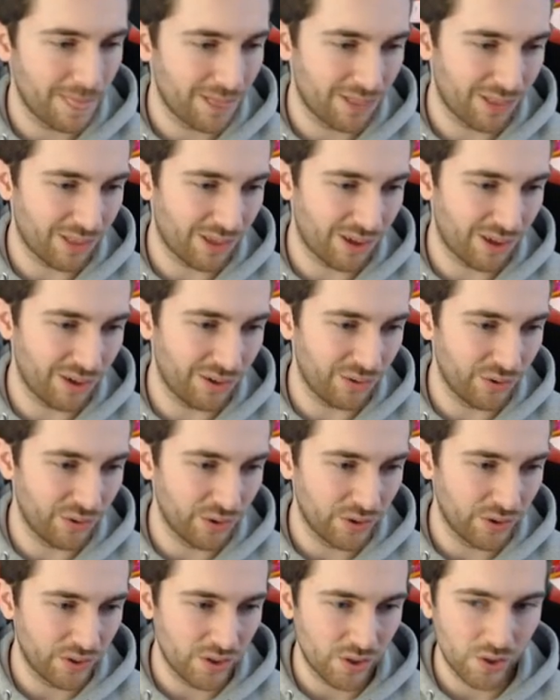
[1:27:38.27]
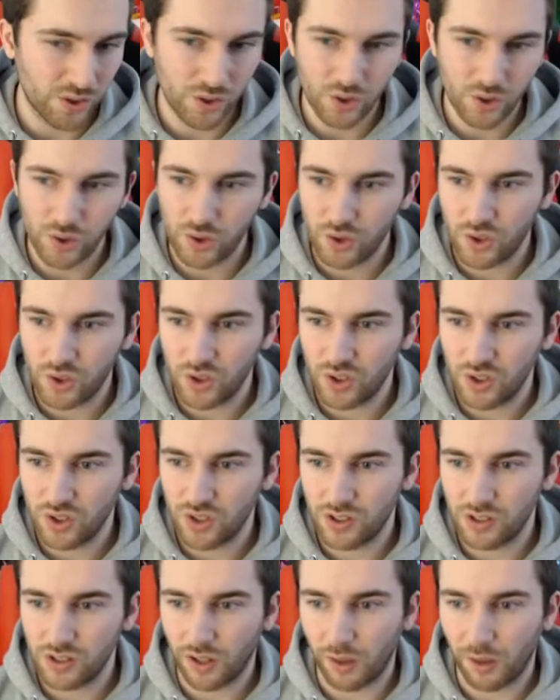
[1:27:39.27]
So...
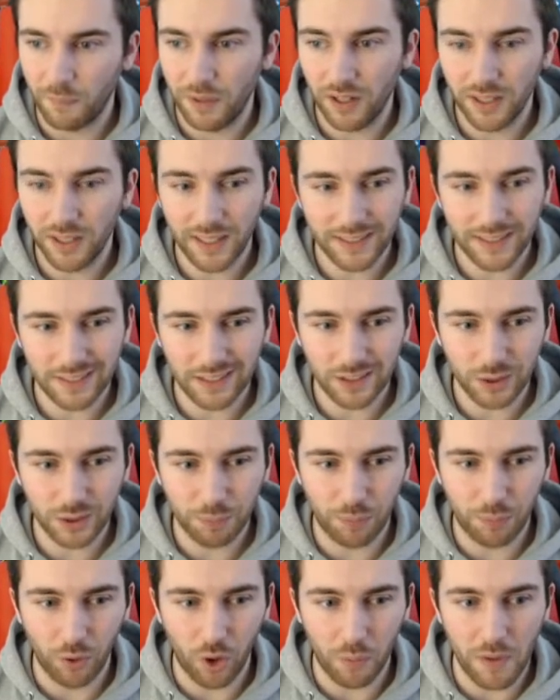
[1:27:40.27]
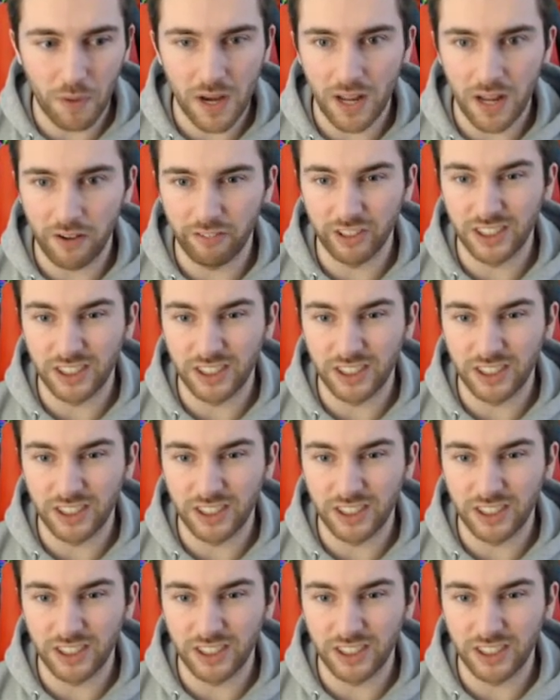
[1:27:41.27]
I mean, I guess I can just put them in here and